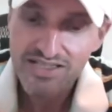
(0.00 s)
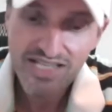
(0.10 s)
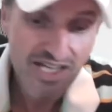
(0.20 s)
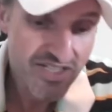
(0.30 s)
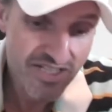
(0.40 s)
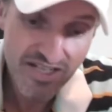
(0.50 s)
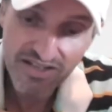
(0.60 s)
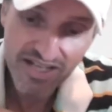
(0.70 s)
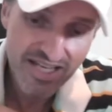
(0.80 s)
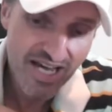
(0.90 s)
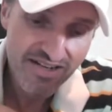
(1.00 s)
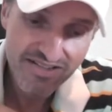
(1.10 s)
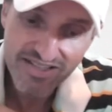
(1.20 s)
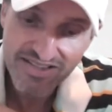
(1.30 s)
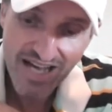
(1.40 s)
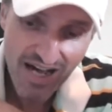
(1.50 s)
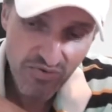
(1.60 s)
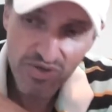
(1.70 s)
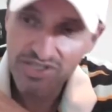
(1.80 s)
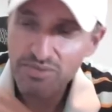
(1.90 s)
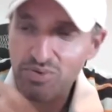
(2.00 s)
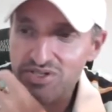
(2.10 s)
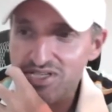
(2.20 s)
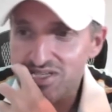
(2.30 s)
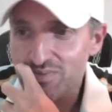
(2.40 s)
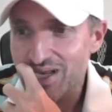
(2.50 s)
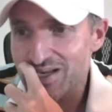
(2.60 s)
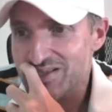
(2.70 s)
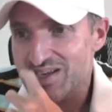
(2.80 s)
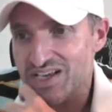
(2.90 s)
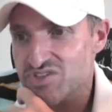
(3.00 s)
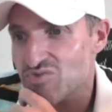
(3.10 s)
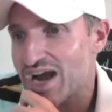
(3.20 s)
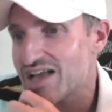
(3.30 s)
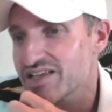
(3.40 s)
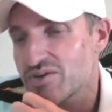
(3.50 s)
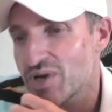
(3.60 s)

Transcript: Tesla, again, did not really participate in today's rally.